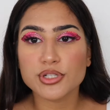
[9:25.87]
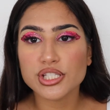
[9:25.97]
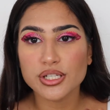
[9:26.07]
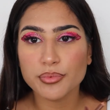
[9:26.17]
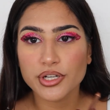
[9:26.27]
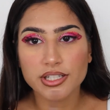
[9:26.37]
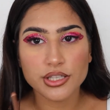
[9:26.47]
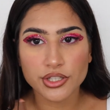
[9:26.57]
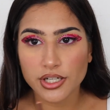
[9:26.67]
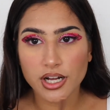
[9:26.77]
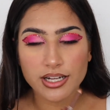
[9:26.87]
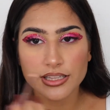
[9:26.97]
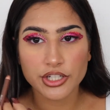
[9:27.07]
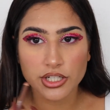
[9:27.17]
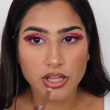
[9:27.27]
just gonna put a
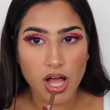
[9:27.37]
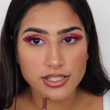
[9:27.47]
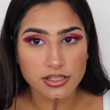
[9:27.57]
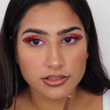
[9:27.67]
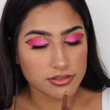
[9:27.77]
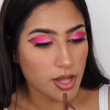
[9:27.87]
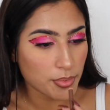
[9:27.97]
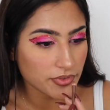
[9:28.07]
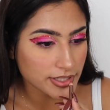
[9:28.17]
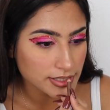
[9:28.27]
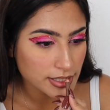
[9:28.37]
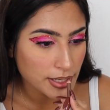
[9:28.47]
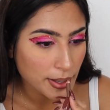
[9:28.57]
clear gloss on top of this.